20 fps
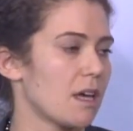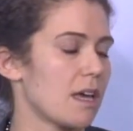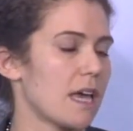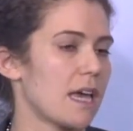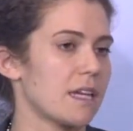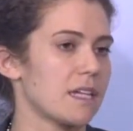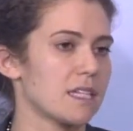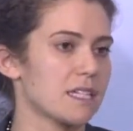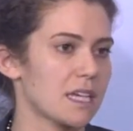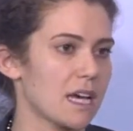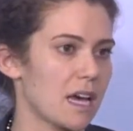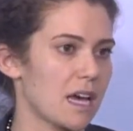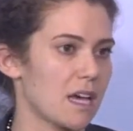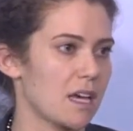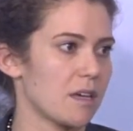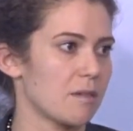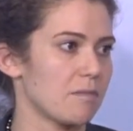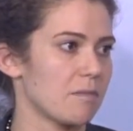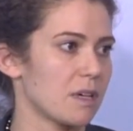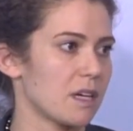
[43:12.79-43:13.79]

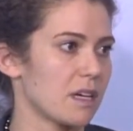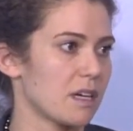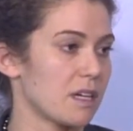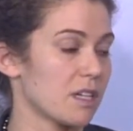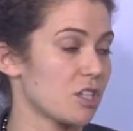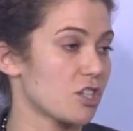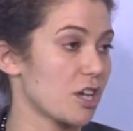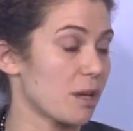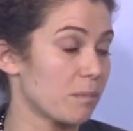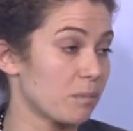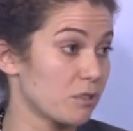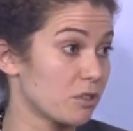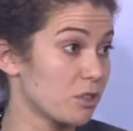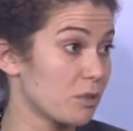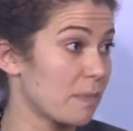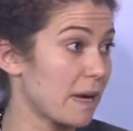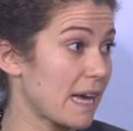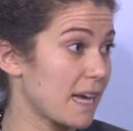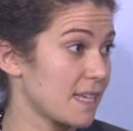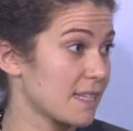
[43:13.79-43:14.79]
Anytime JetBlue
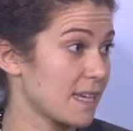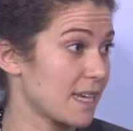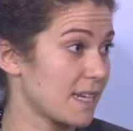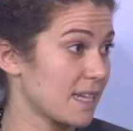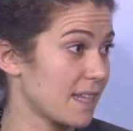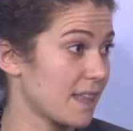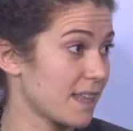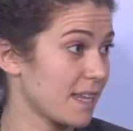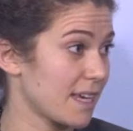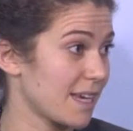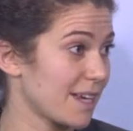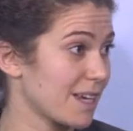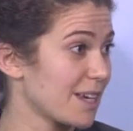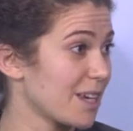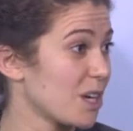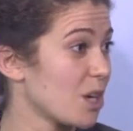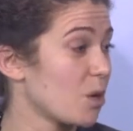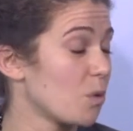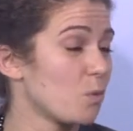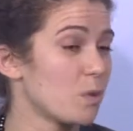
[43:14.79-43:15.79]
buys anything,
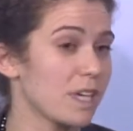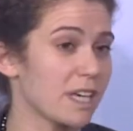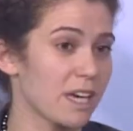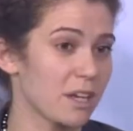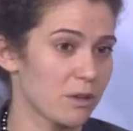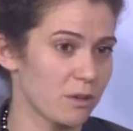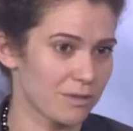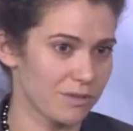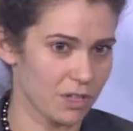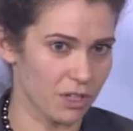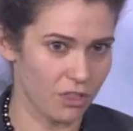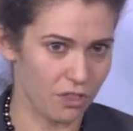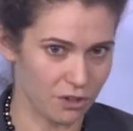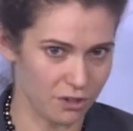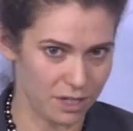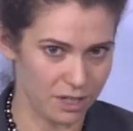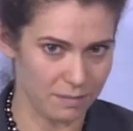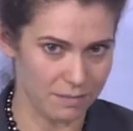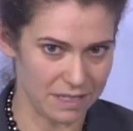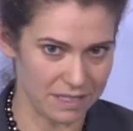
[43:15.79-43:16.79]
we get over
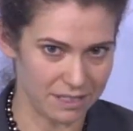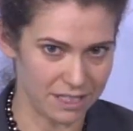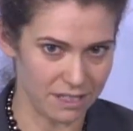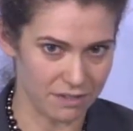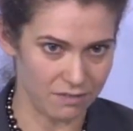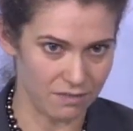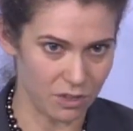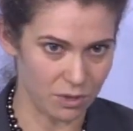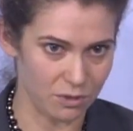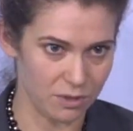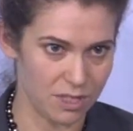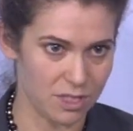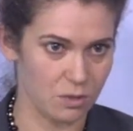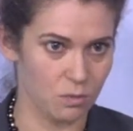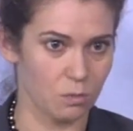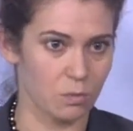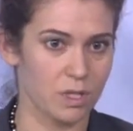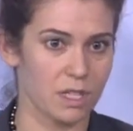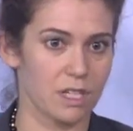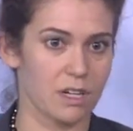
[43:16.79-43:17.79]
30 million votes.
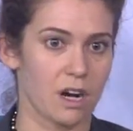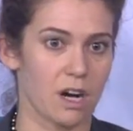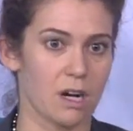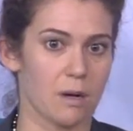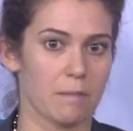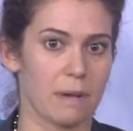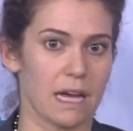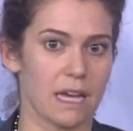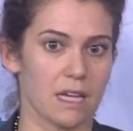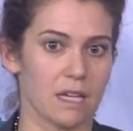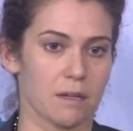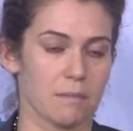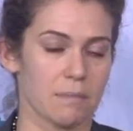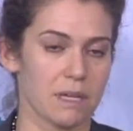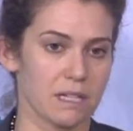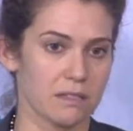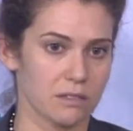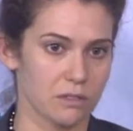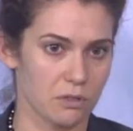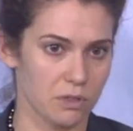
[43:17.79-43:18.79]
We are buying
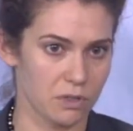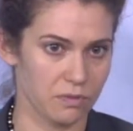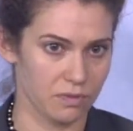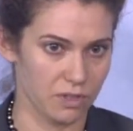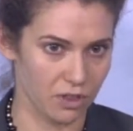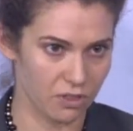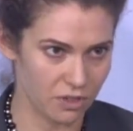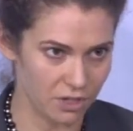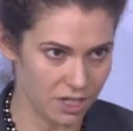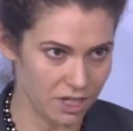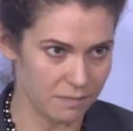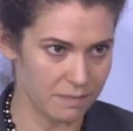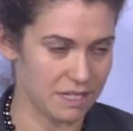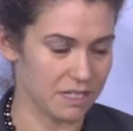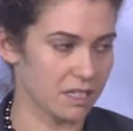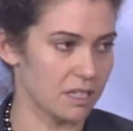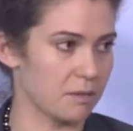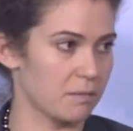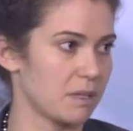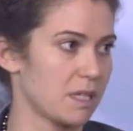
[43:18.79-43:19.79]
pillows for 30
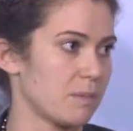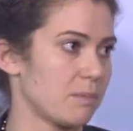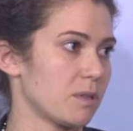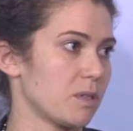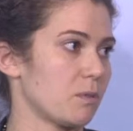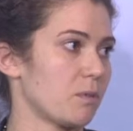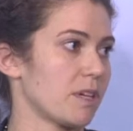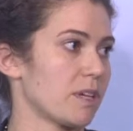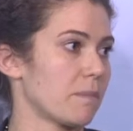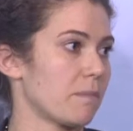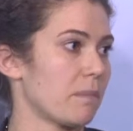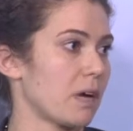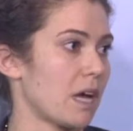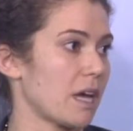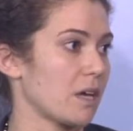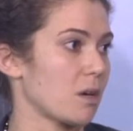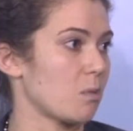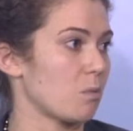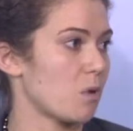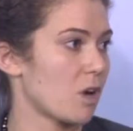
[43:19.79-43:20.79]
million people. We are
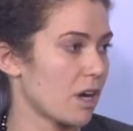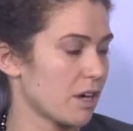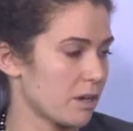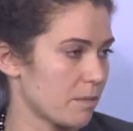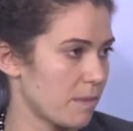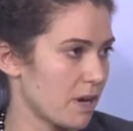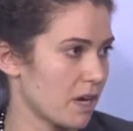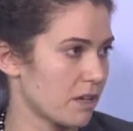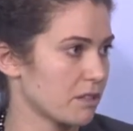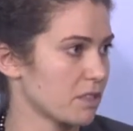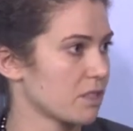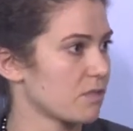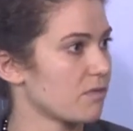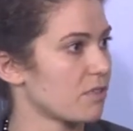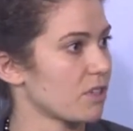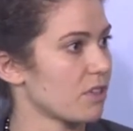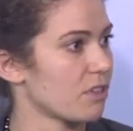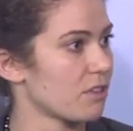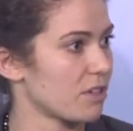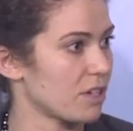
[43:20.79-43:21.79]
buying water bottles
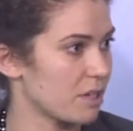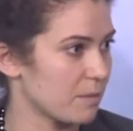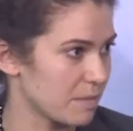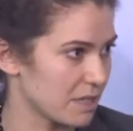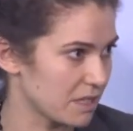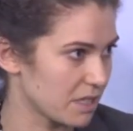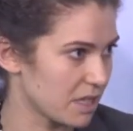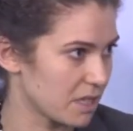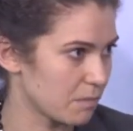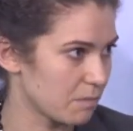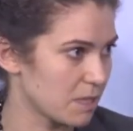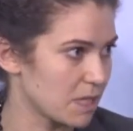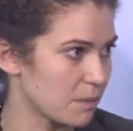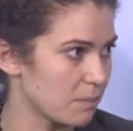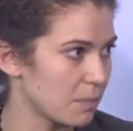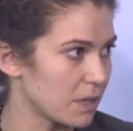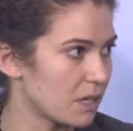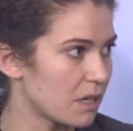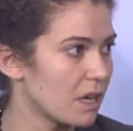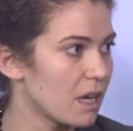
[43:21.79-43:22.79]
for 30 million
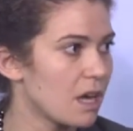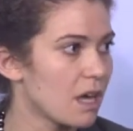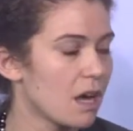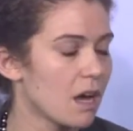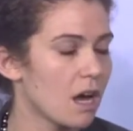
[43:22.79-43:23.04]
people.